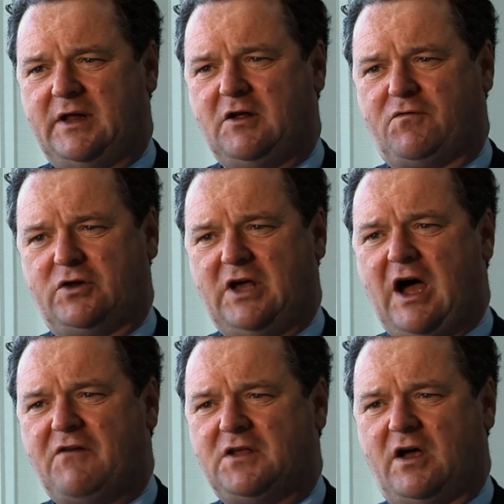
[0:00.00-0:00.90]
and therefore you
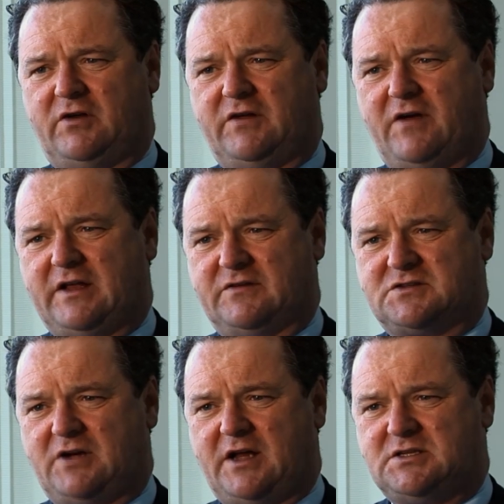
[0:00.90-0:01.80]
have to have an
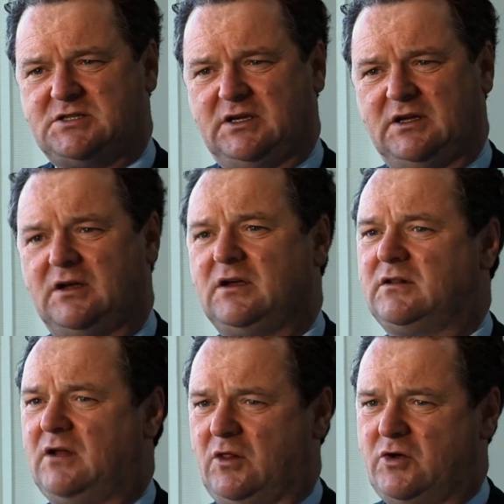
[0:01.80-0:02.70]
effective strategy
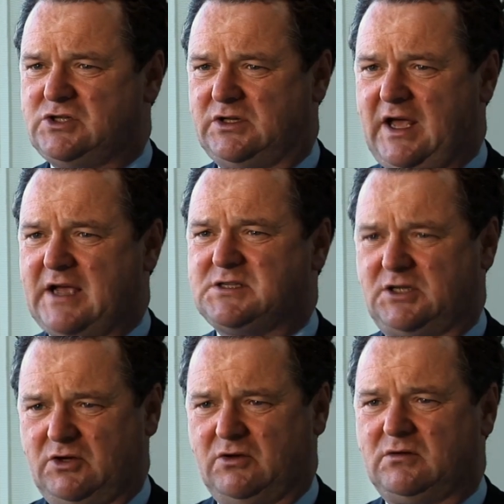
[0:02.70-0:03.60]
that allows you to
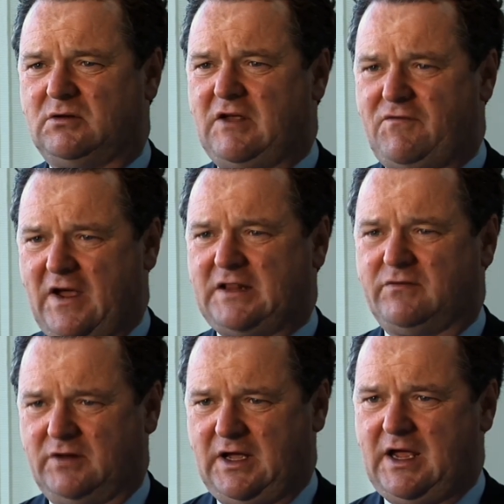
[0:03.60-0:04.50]
execute
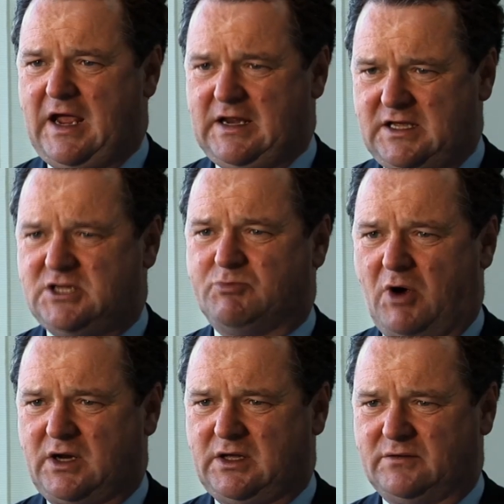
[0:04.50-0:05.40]
effectively in each
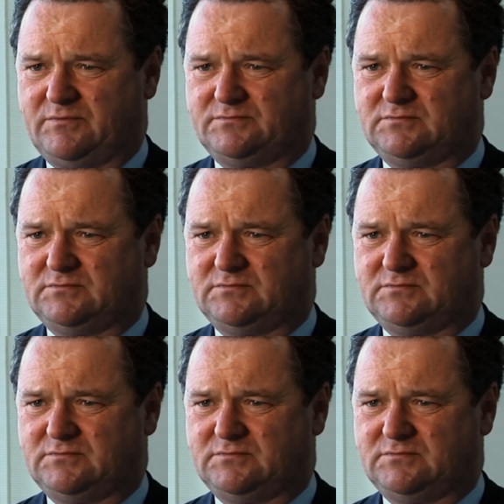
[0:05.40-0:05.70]
market.